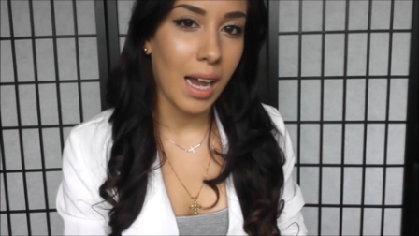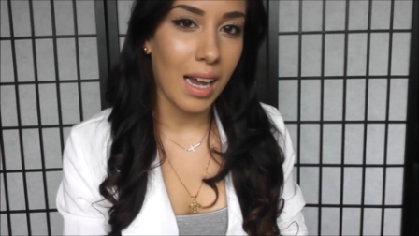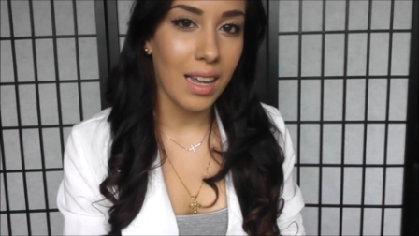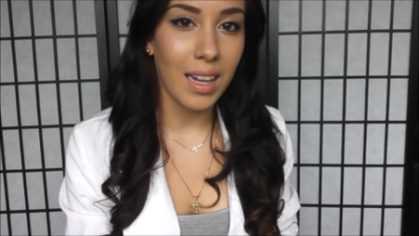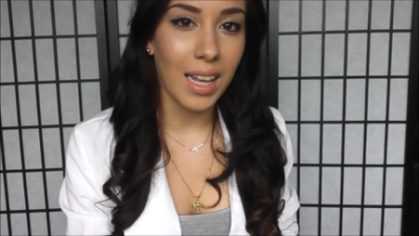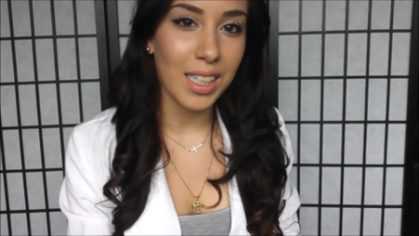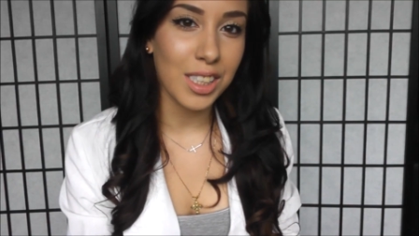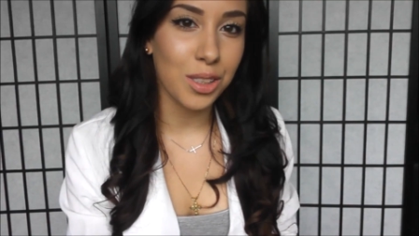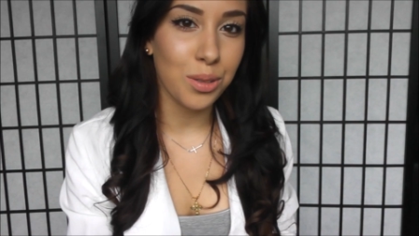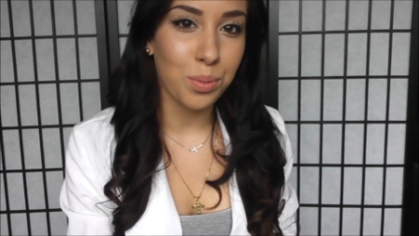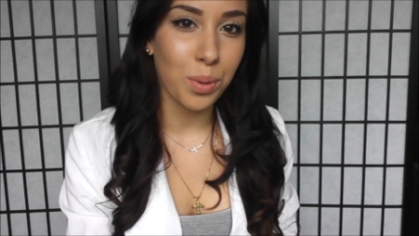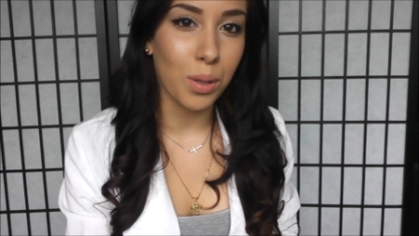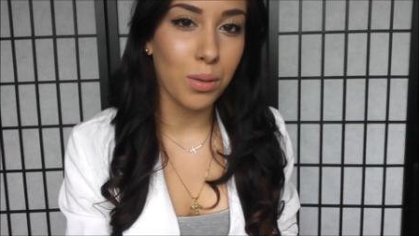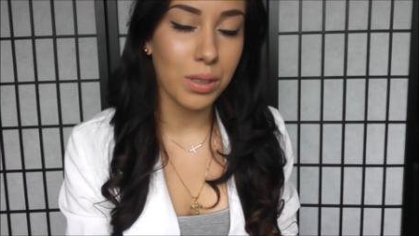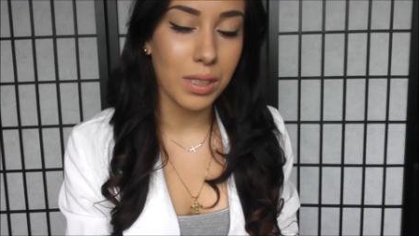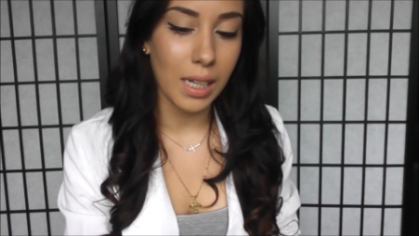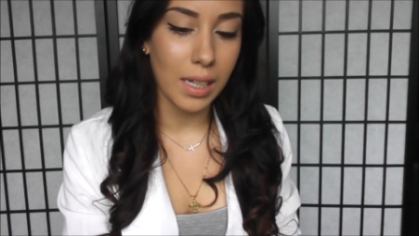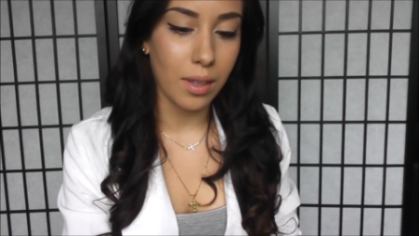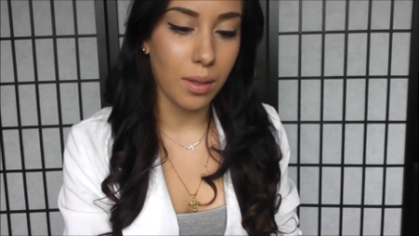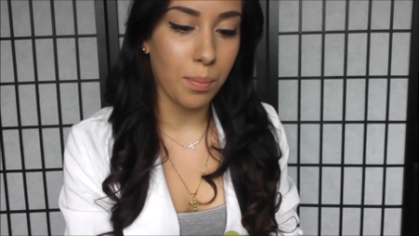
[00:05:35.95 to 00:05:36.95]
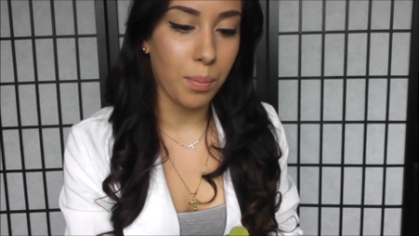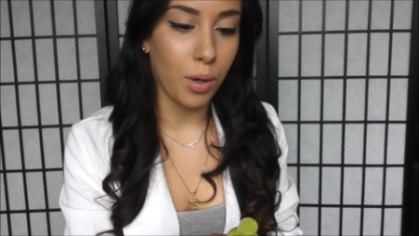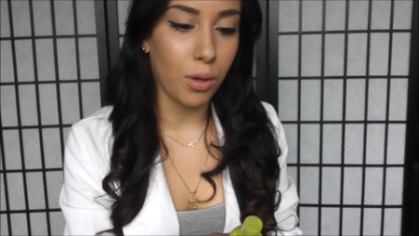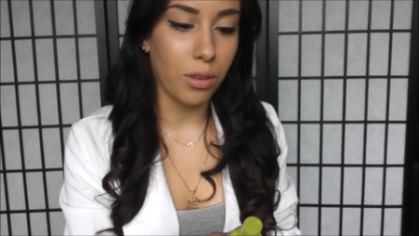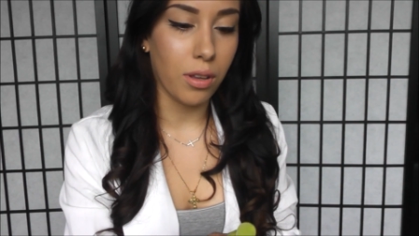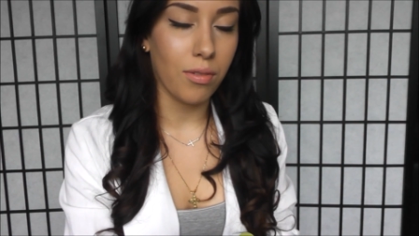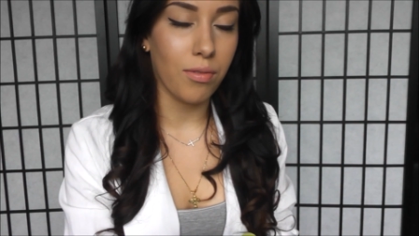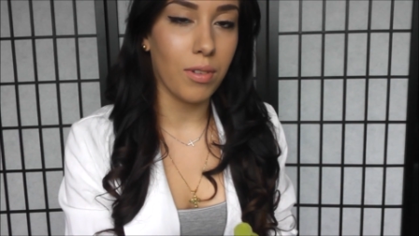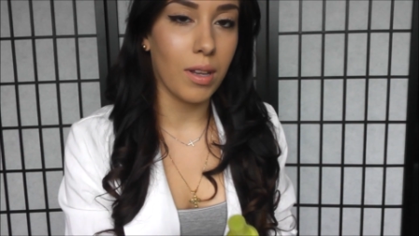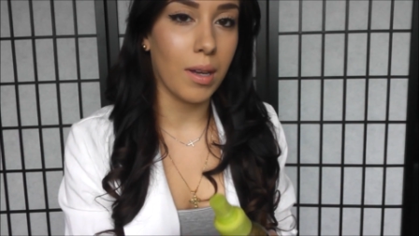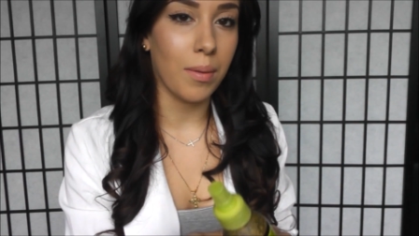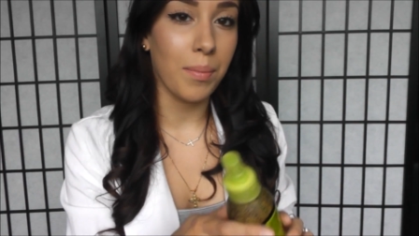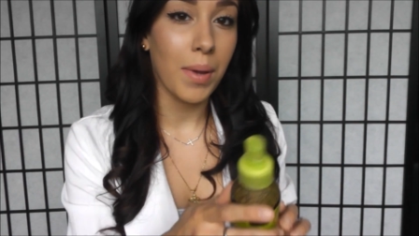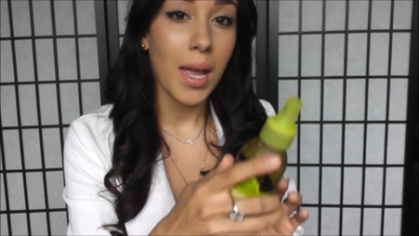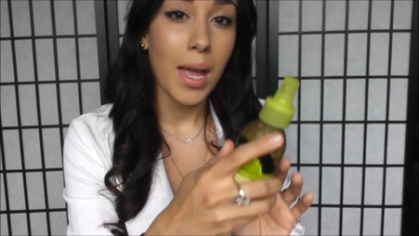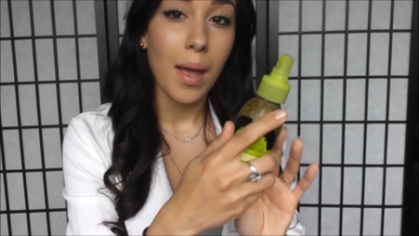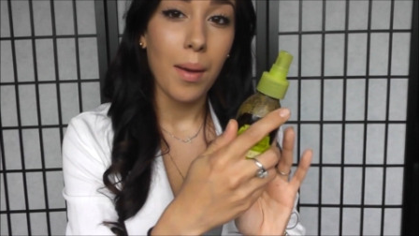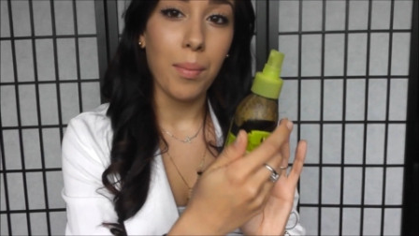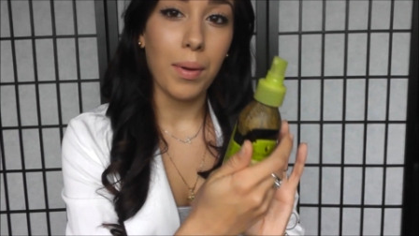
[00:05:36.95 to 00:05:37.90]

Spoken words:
I like to rotate the both of them,